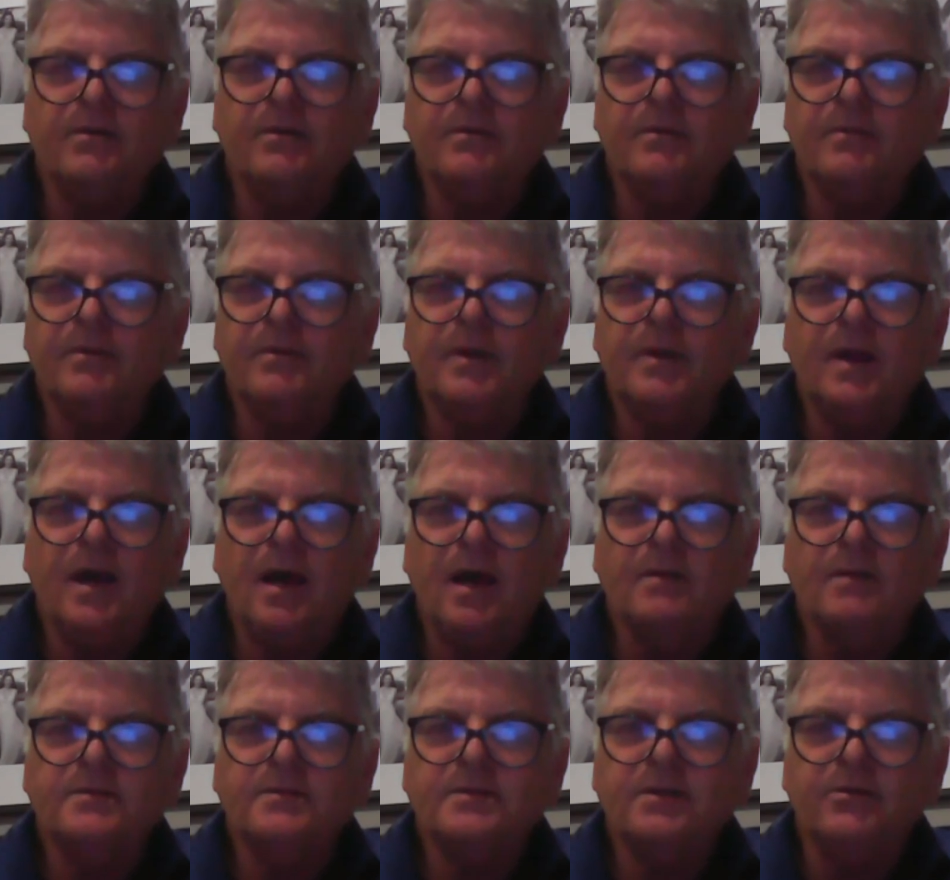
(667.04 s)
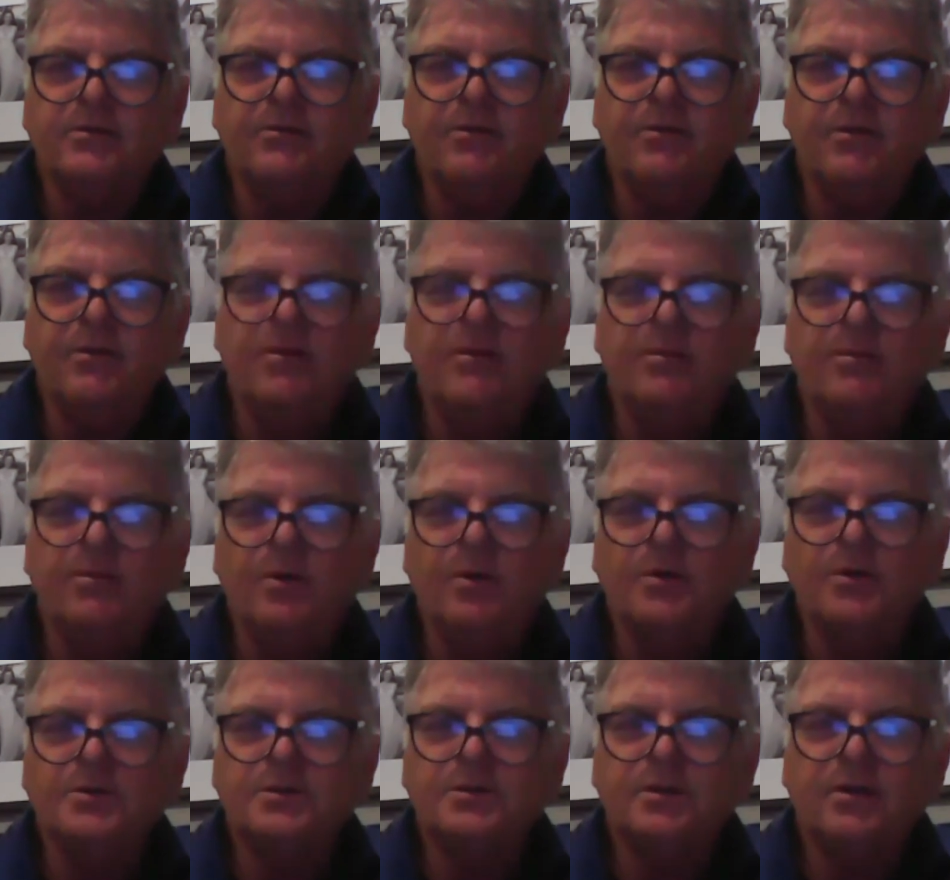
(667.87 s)
the a, a house
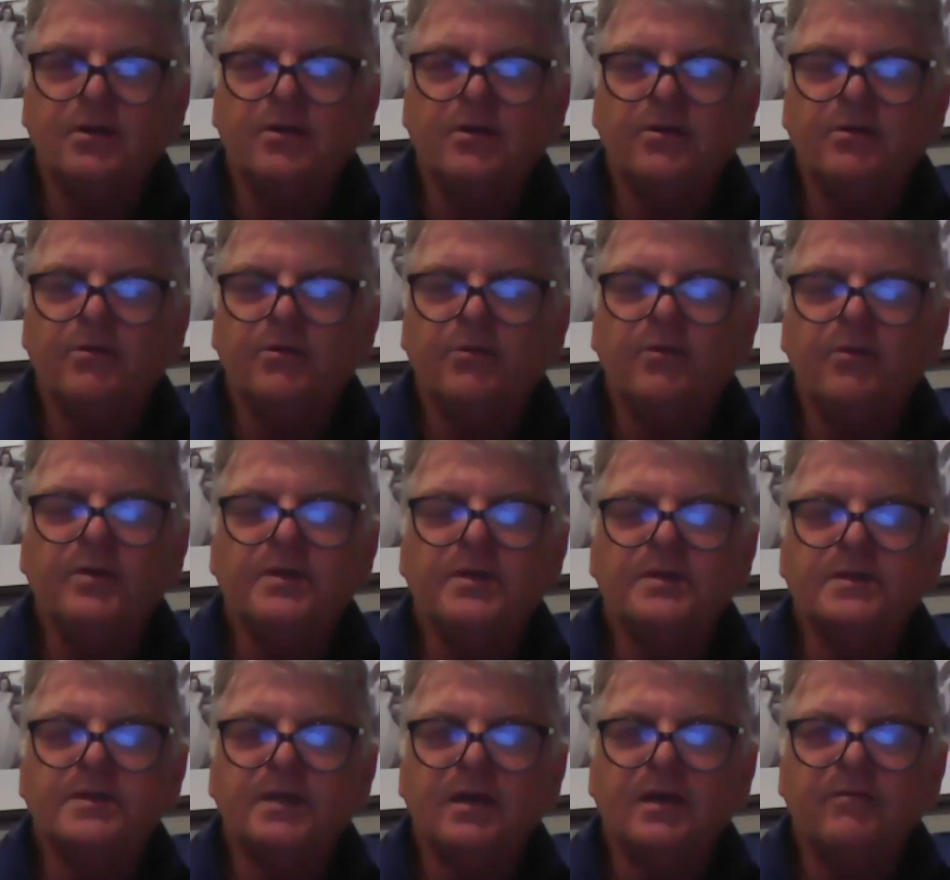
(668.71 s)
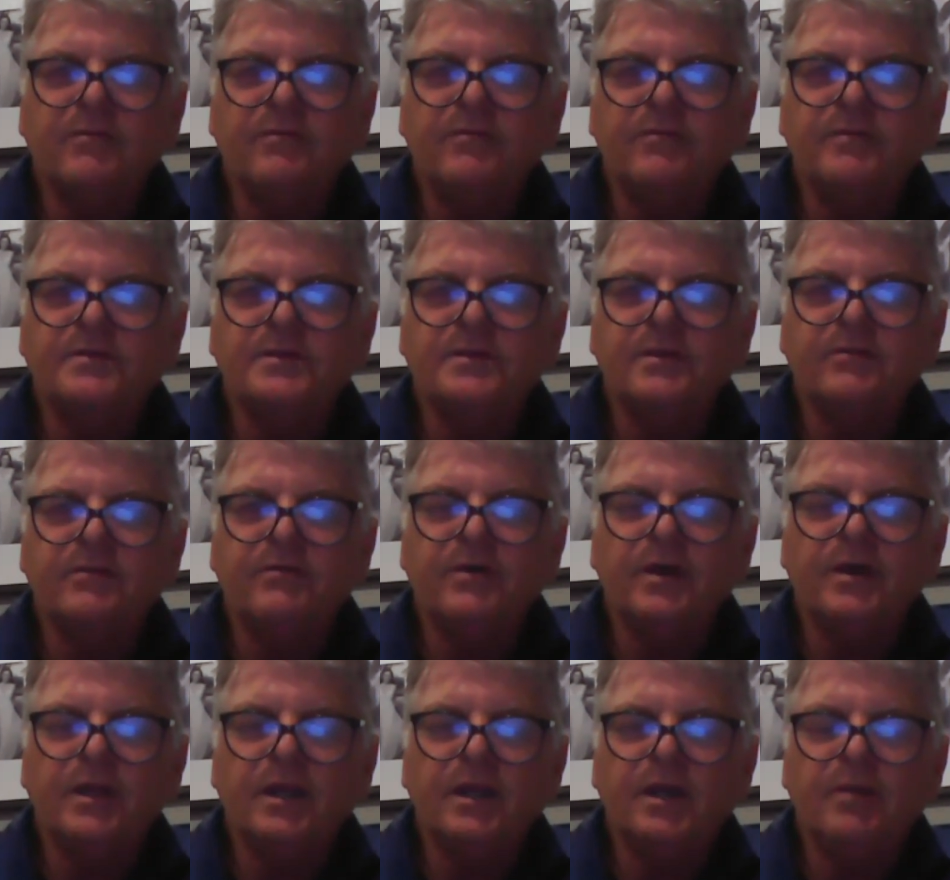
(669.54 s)
in Rondebosch. No, we're safe. It's
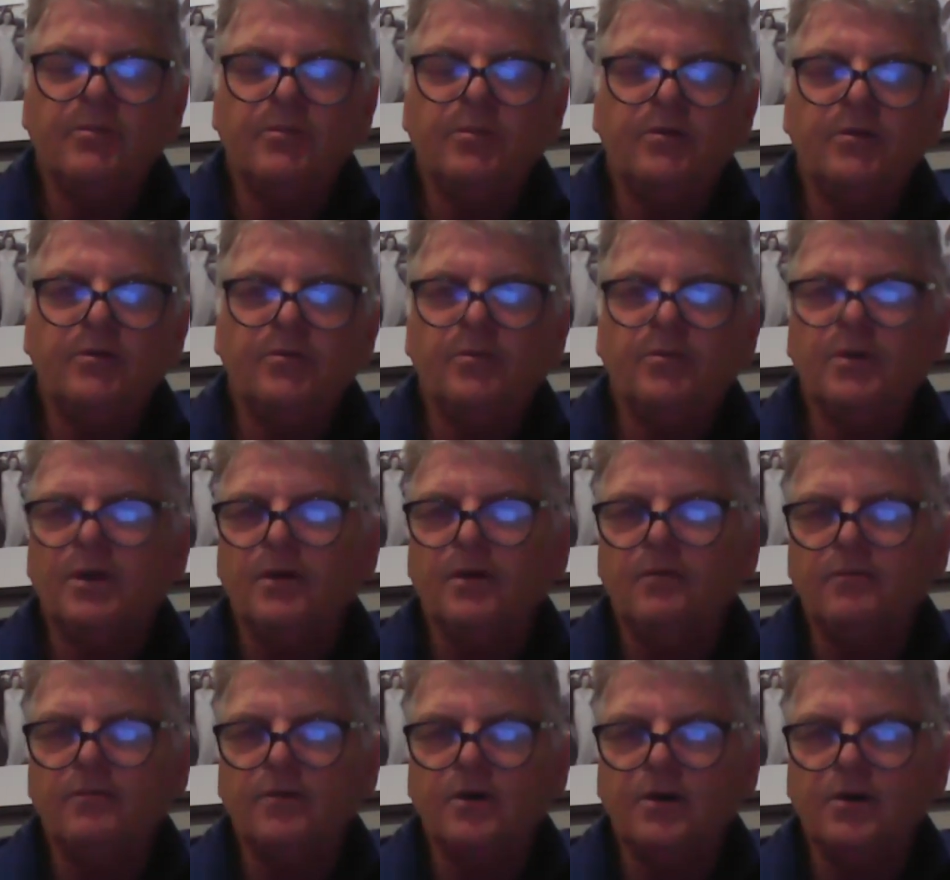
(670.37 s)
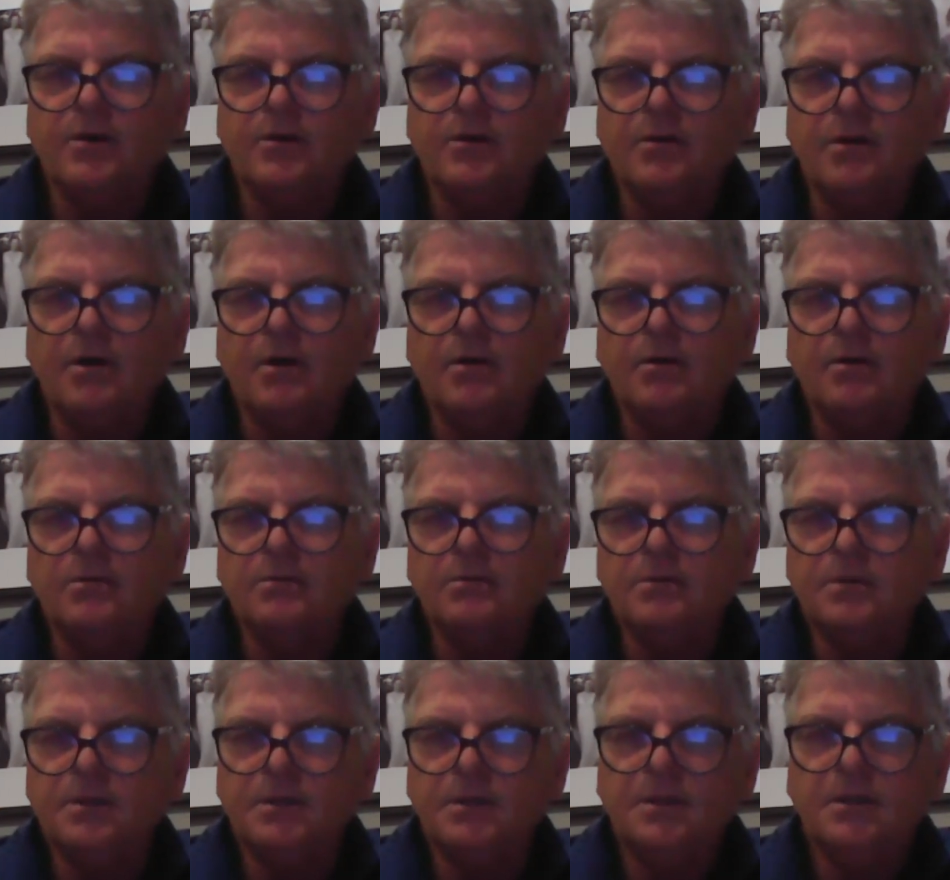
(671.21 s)
never going to happen to me. I've got a
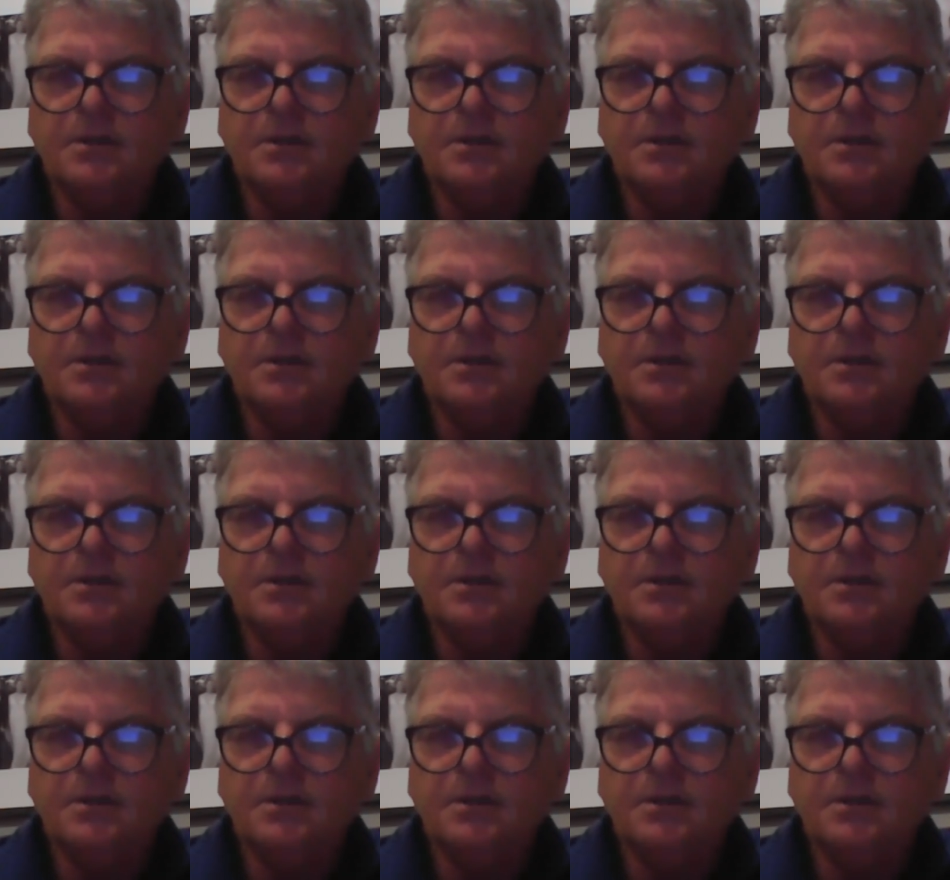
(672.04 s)
dog.